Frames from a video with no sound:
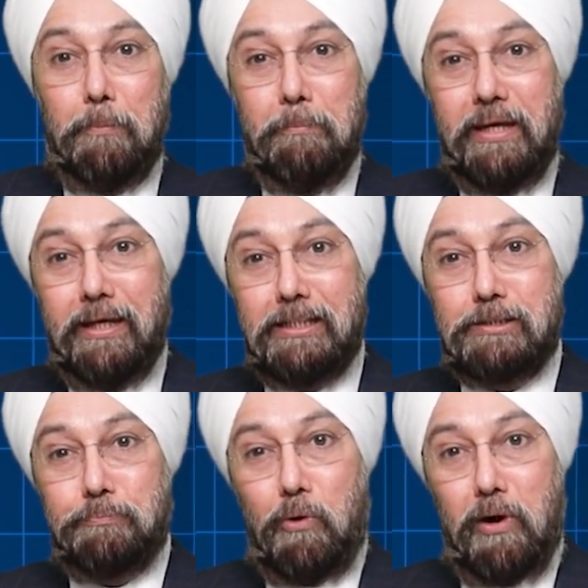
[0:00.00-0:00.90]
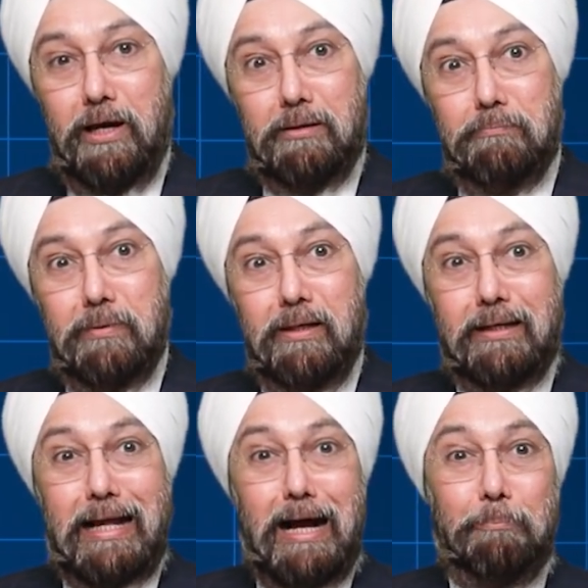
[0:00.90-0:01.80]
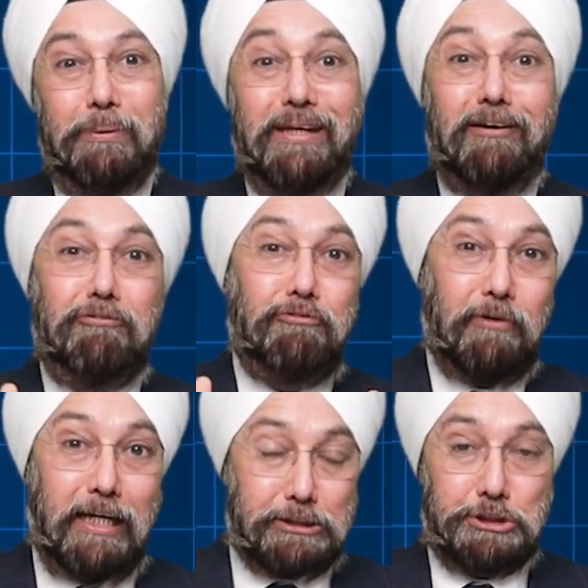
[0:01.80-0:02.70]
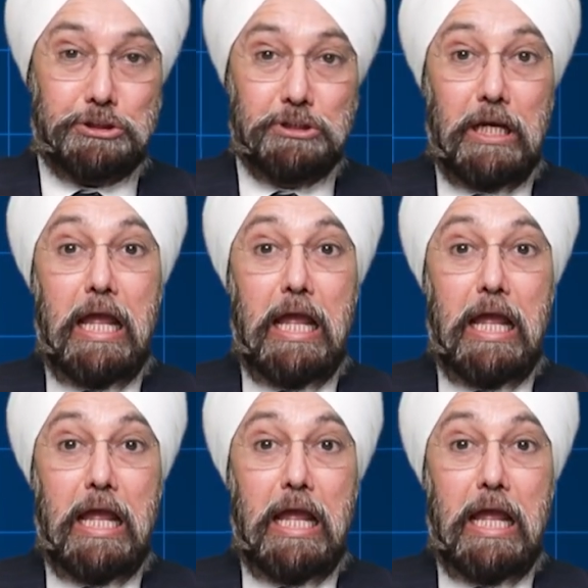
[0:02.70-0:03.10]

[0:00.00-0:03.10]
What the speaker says: making spoiled milk appear fresh.